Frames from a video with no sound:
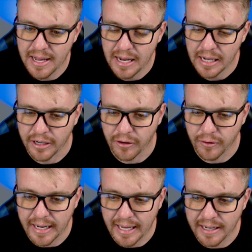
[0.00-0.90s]
You know,
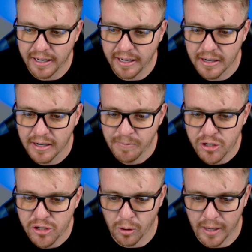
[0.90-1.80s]
getting in here,
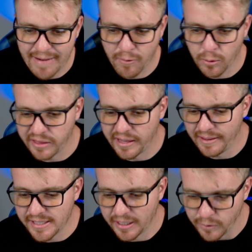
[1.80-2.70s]
sure, I never would have thought this
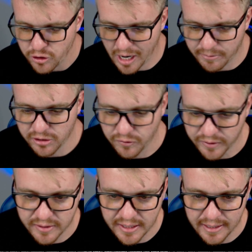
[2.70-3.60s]
thing would drop to two
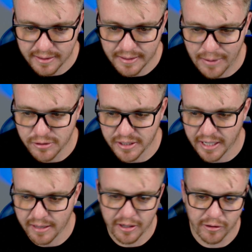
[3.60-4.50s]
fifteen. I was
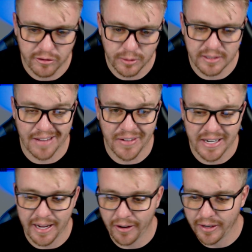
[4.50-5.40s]
thinking, you know, two seventy
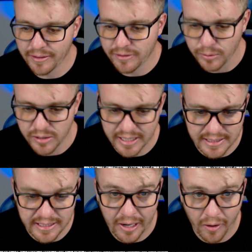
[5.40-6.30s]
area, two
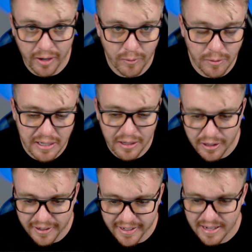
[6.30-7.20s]
sixty area would be
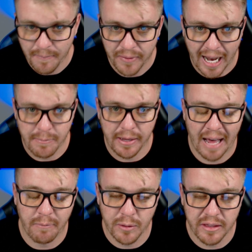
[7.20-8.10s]
good. I'd be
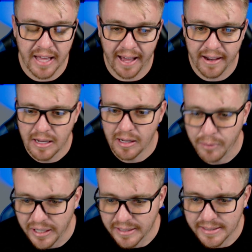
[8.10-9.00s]
happy with that. But
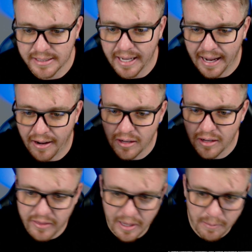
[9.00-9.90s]
you can see how
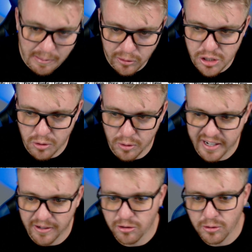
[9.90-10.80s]
the people who shorted here at
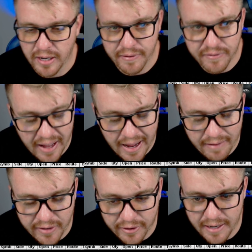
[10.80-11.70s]
the two ninety-five
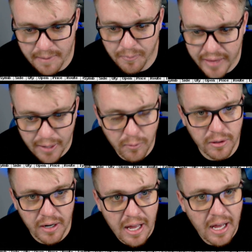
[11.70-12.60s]
area, they were
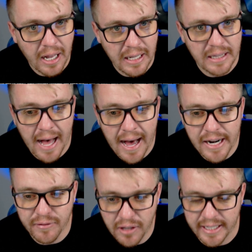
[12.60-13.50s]
a lot of
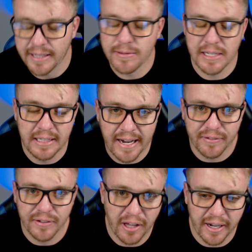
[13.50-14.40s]
lucky. There was a lot of
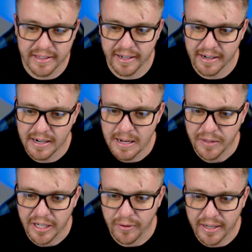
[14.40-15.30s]
luck there, you
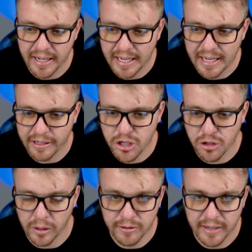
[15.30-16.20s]
know, getting in there
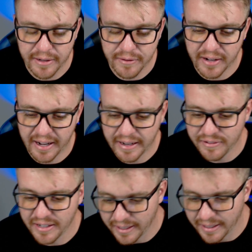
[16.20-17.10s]
short two ninety-five
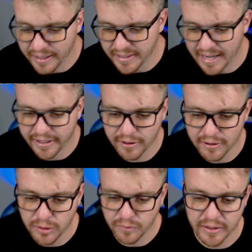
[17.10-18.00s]
and then covering down here at
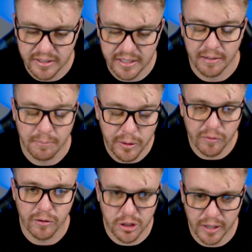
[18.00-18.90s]
two fifteen.
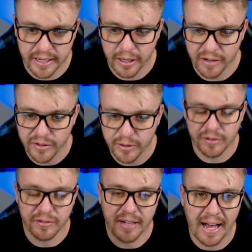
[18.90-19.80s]
Beautiful trade here if you would have
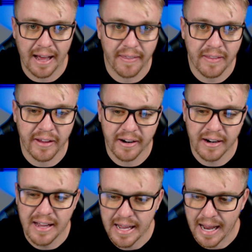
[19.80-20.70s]
gotten in there
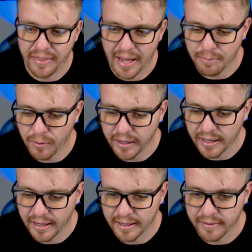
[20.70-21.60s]
at that point
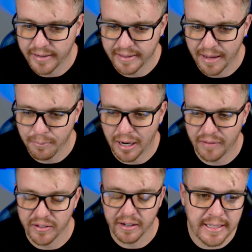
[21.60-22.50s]
and taking that
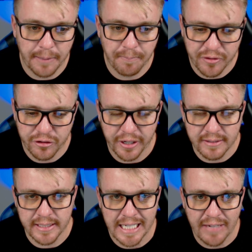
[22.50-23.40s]
profit there. So you can
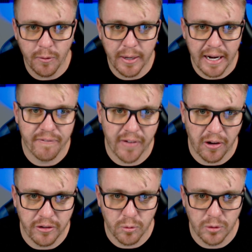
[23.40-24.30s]
see, even when I followed
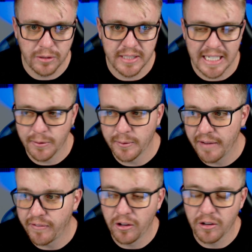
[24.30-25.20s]
the rules, even when I
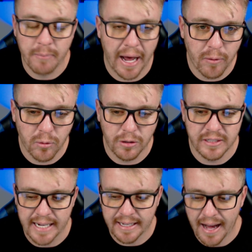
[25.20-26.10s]
followed my rules, I
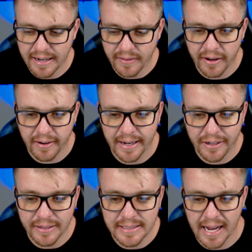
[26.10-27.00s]
got in there at a
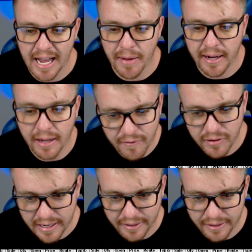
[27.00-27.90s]
good time. I covered at
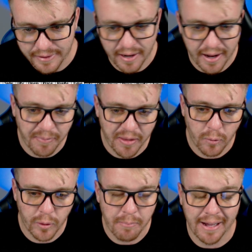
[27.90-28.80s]
a good time. We
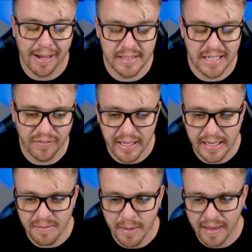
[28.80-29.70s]
were bouncing off the E
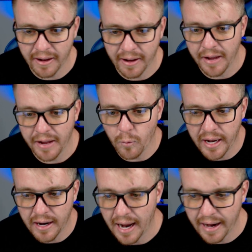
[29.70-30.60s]
M A there. It went
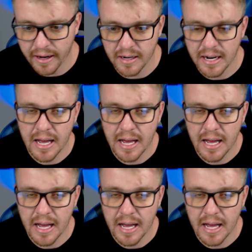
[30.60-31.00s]
higher.